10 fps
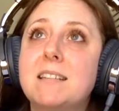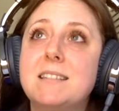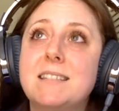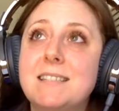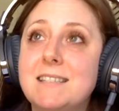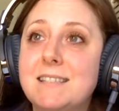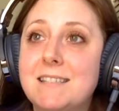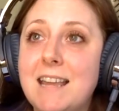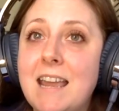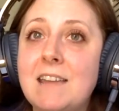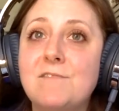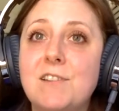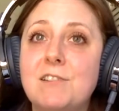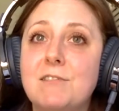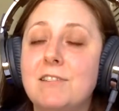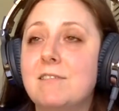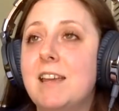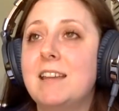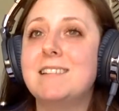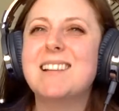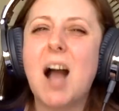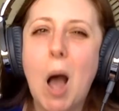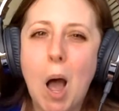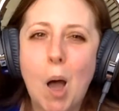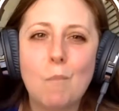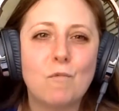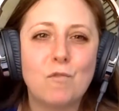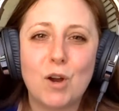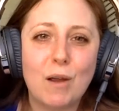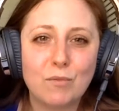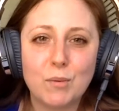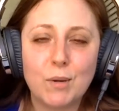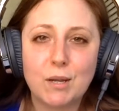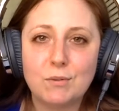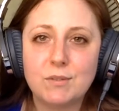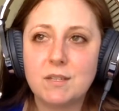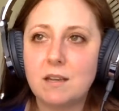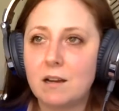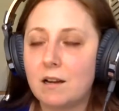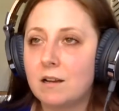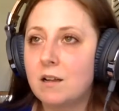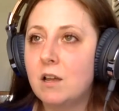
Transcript: safe and calm for everybody who's here.